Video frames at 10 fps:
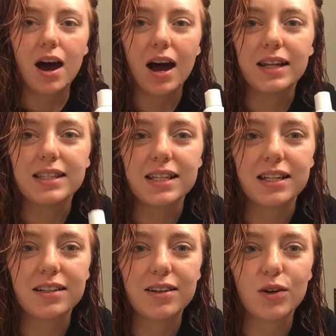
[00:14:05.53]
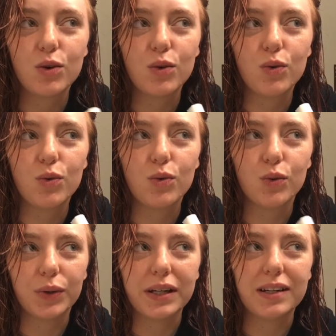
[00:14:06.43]
I didn't
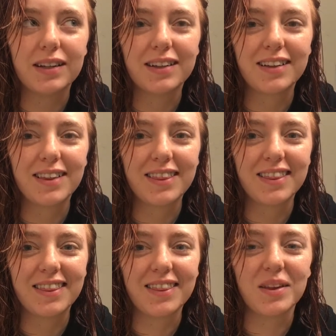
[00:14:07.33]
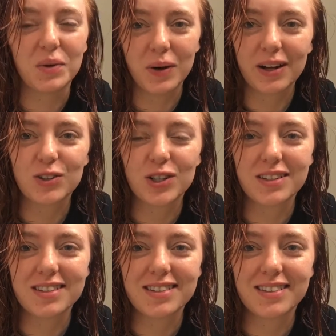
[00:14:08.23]
read the
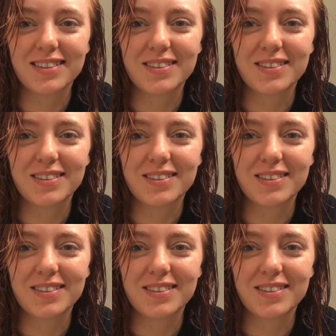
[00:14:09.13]
directions.